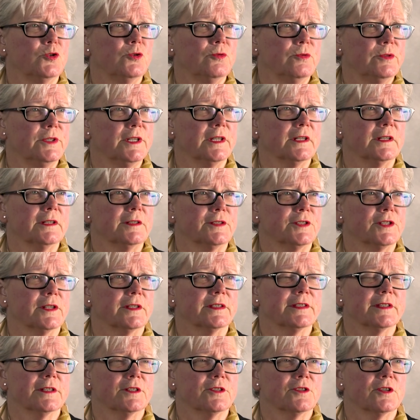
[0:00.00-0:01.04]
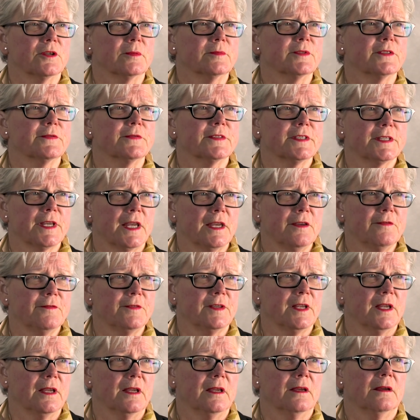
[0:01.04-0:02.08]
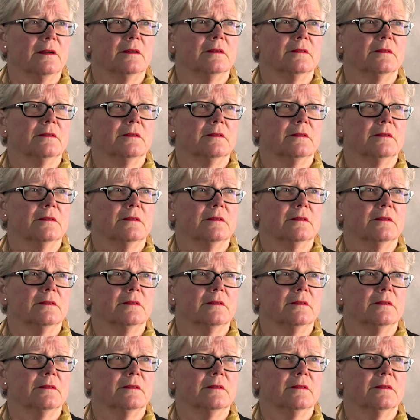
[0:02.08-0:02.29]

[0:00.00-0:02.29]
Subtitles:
due diligence in terms of safety.